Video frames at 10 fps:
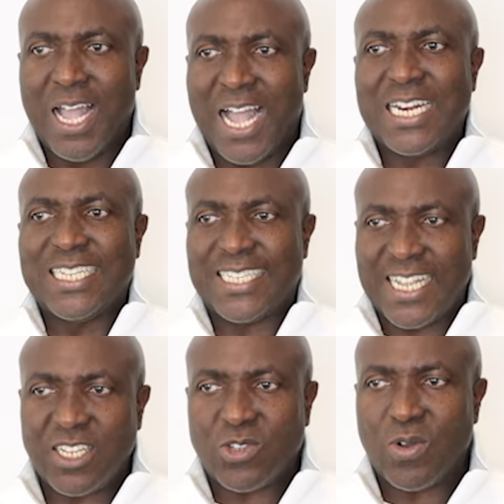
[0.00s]
And he
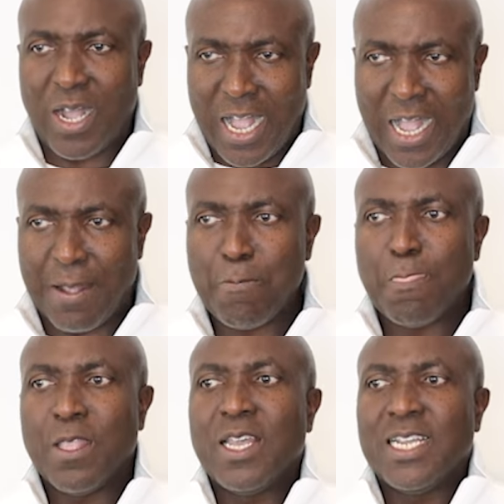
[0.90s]
said to her,
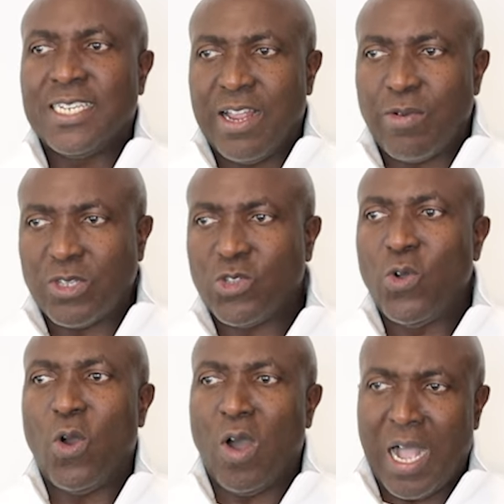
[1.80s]
There is
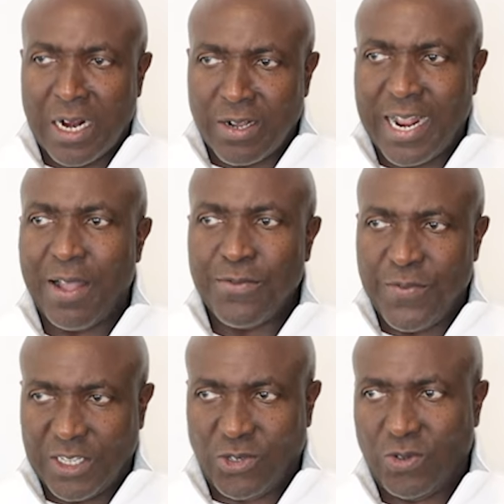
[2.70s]
no another
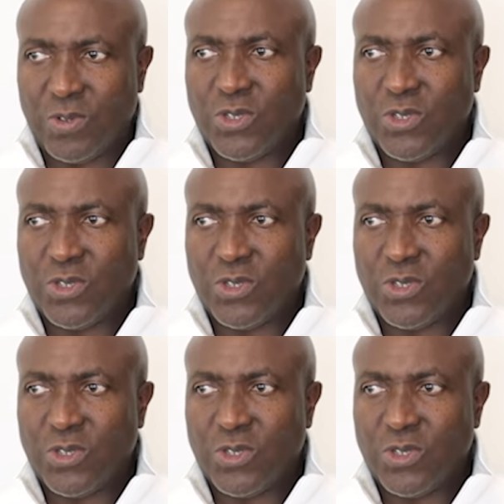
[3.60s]
vessel.